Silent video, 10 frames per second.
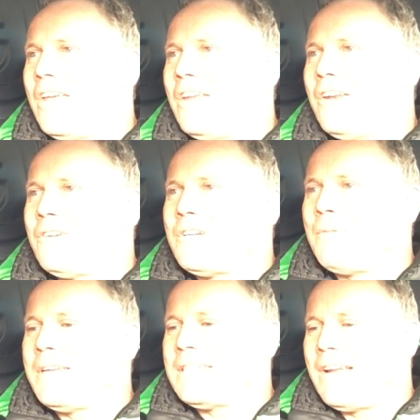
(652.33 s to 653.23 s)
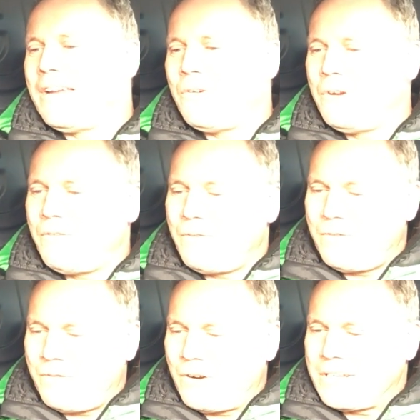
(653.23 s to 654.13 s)
you know, trouble is, like, all your
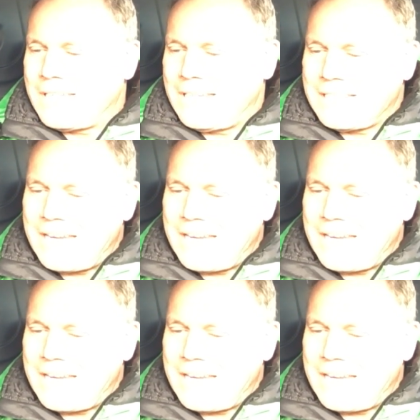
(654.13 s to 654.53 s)
volunteers and